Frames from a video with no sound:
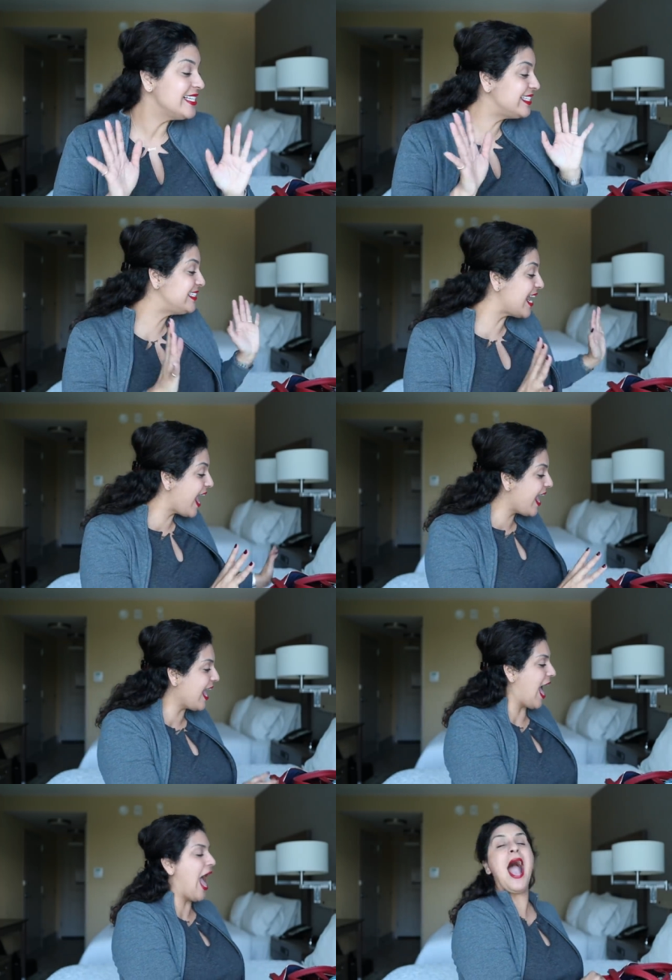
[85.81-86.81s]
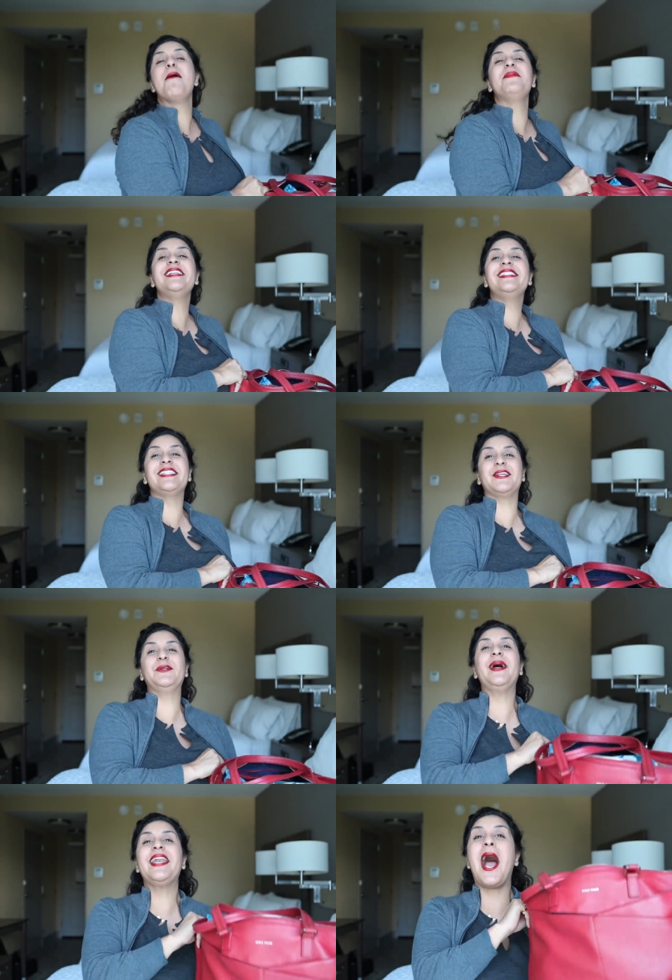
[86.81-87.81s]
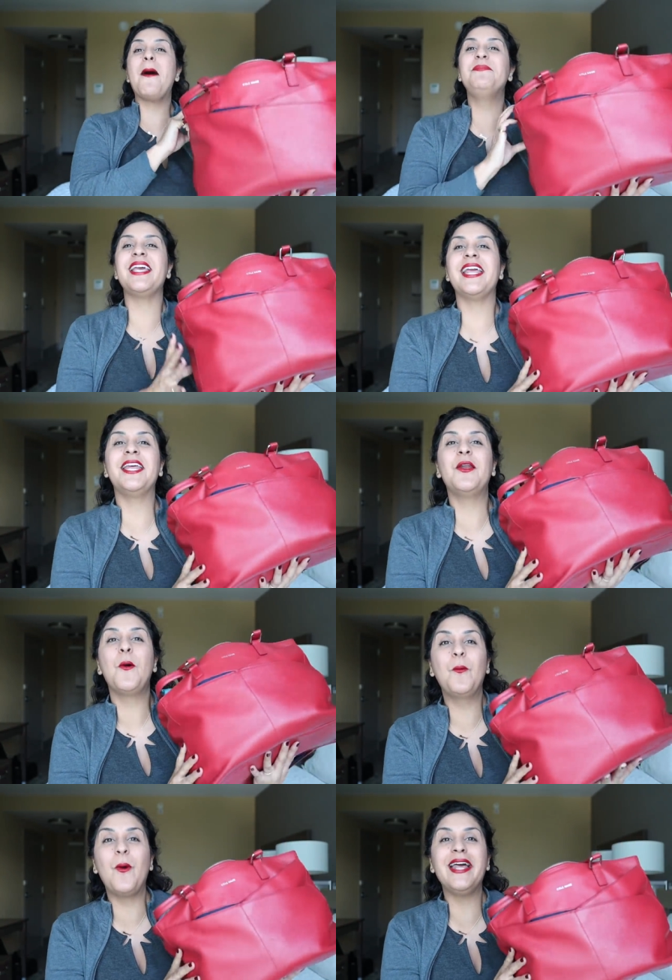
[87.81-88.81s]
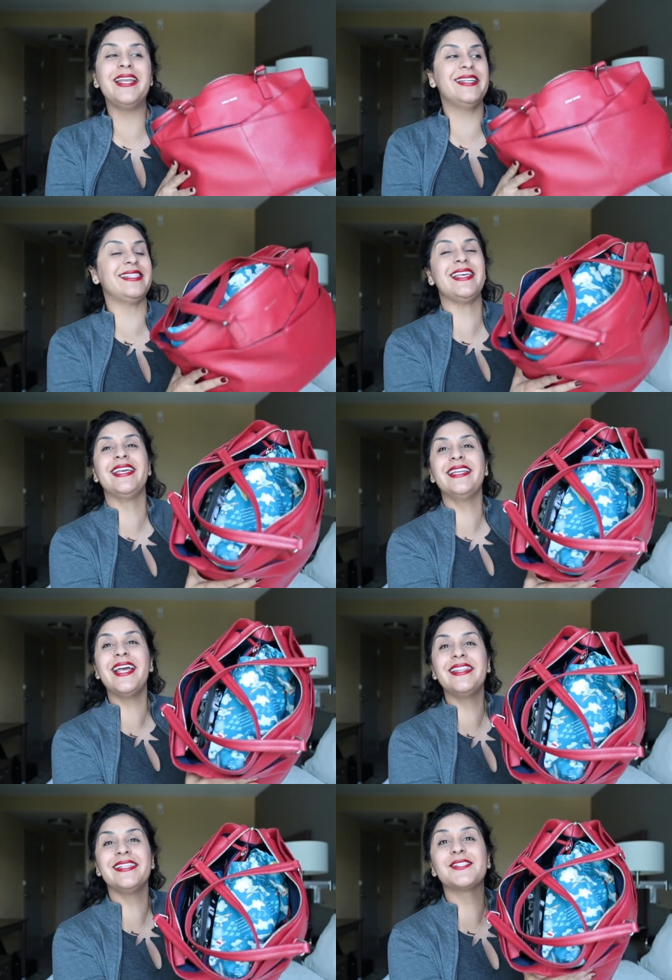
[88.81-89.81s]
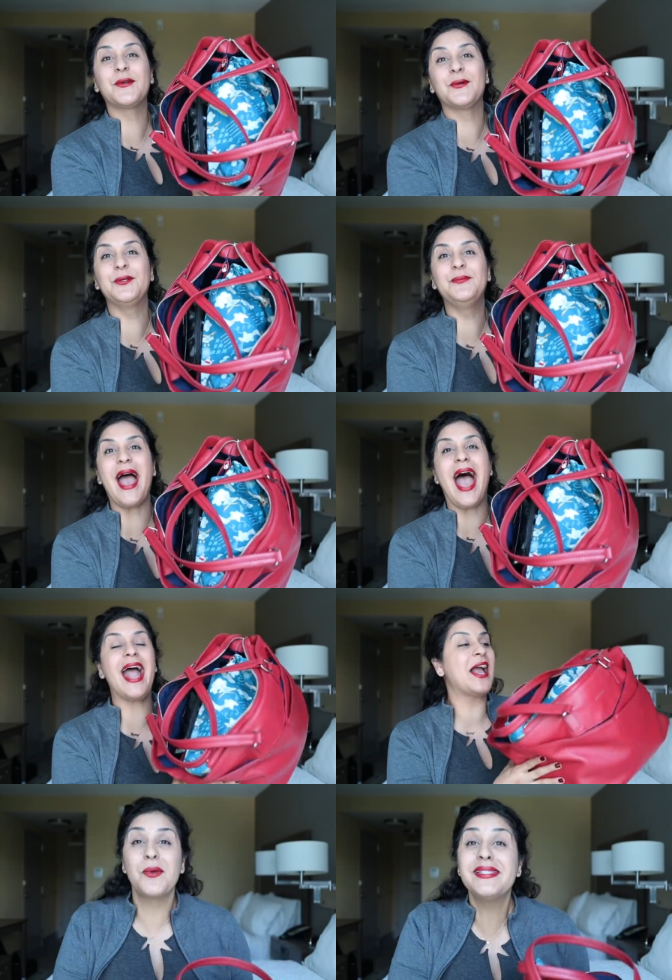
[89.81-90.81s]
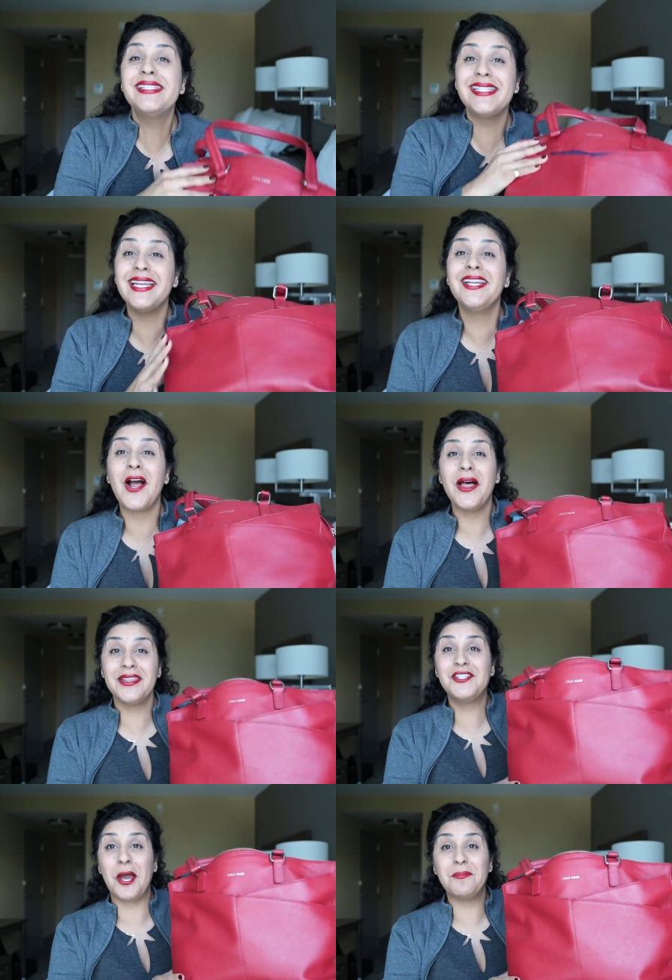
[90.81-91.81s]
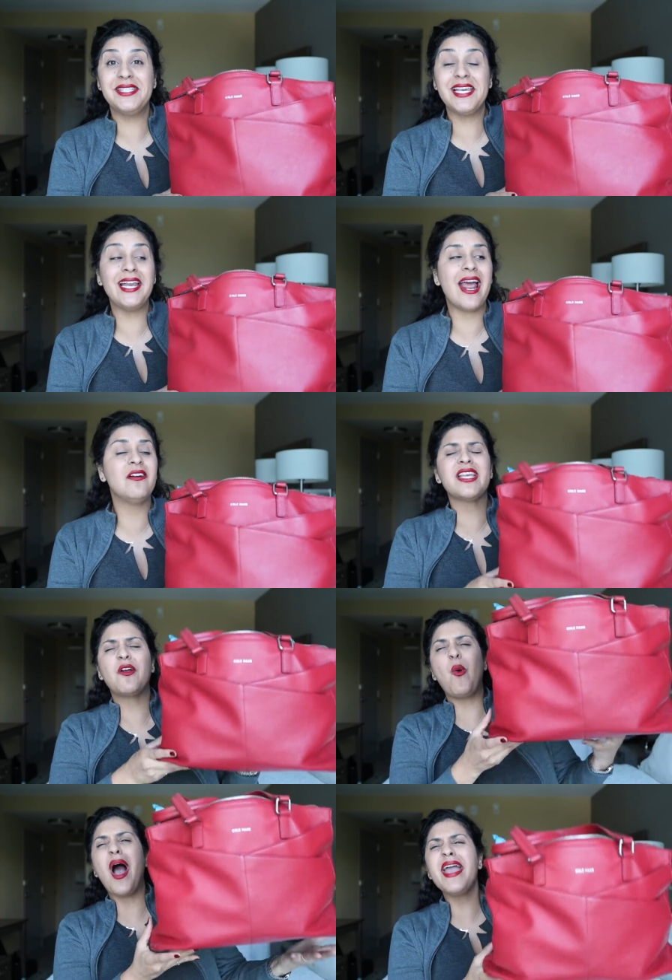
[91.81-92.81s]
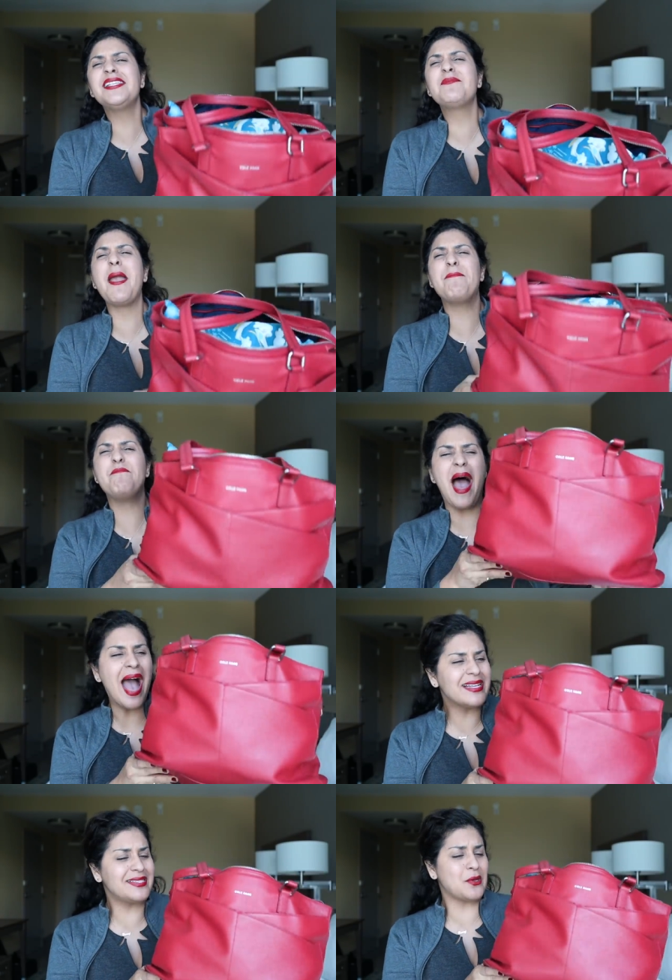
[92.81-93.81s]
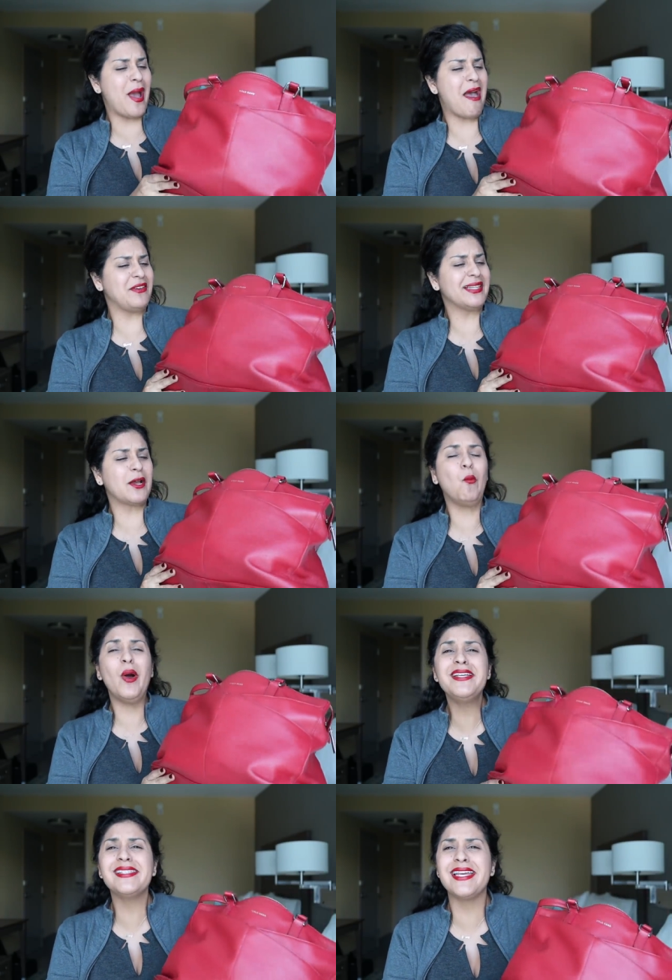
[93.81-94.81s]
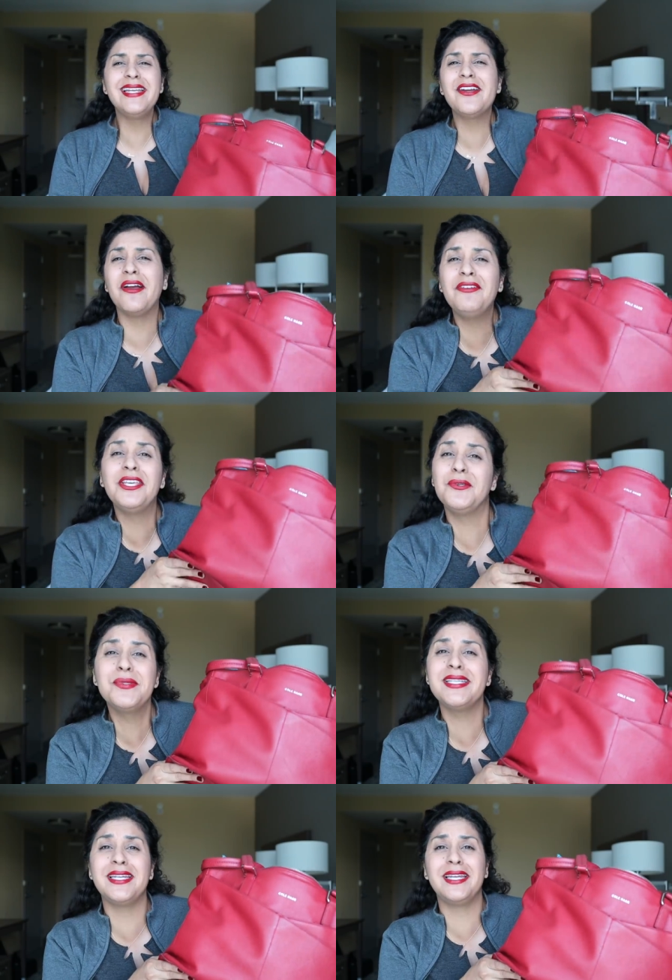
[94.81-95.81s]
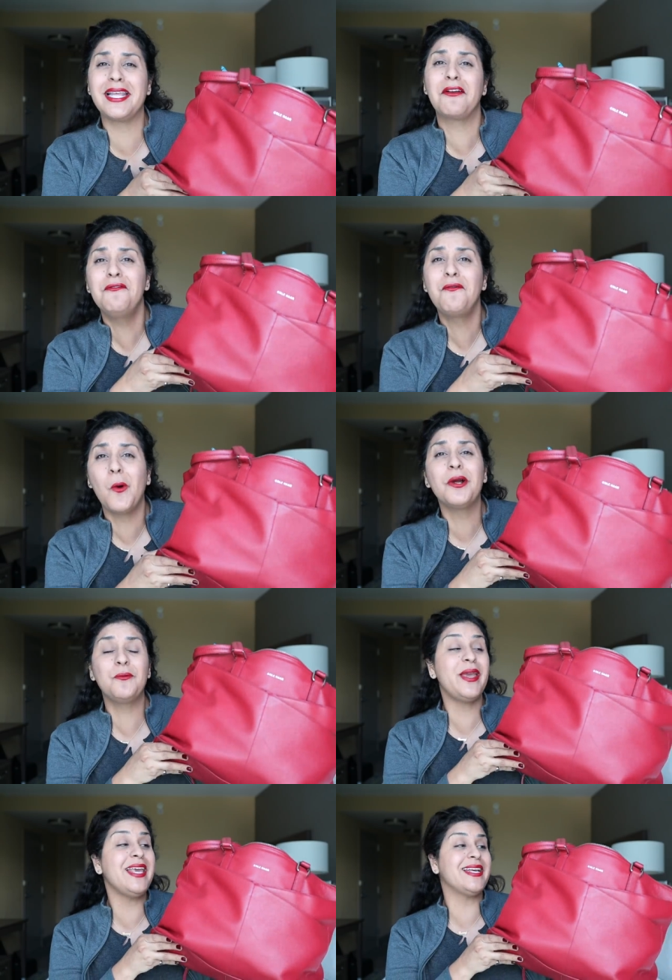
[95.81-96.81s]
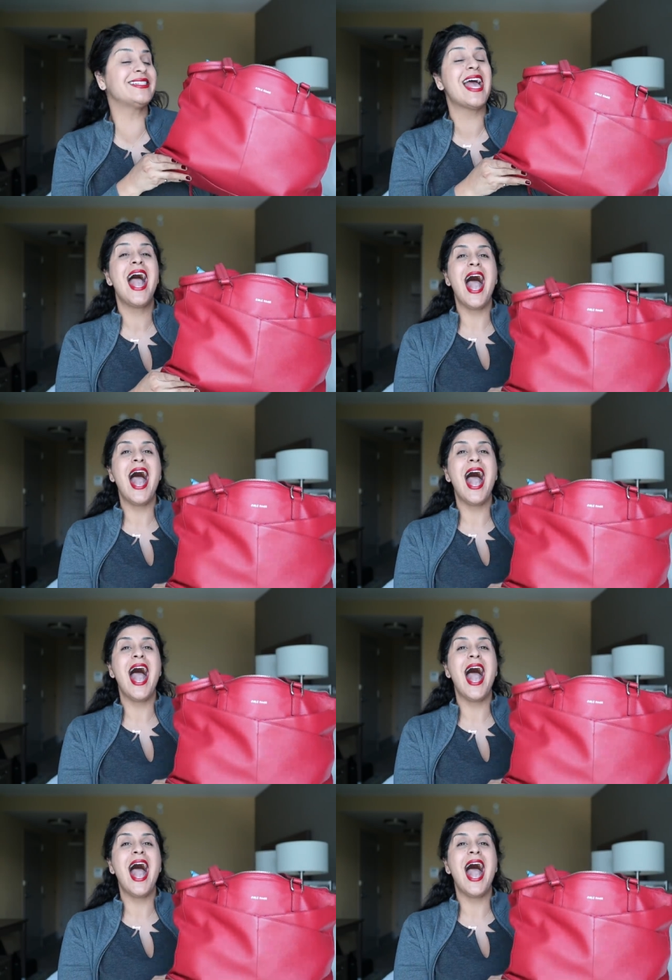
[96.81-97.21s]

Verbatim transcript: Today, I'm gonna do an updated what is in this crew bag. So I was sitting on the jump seat and I was like, why is my bag so heavy? Like what is in here? I haven't used it in like four weeks.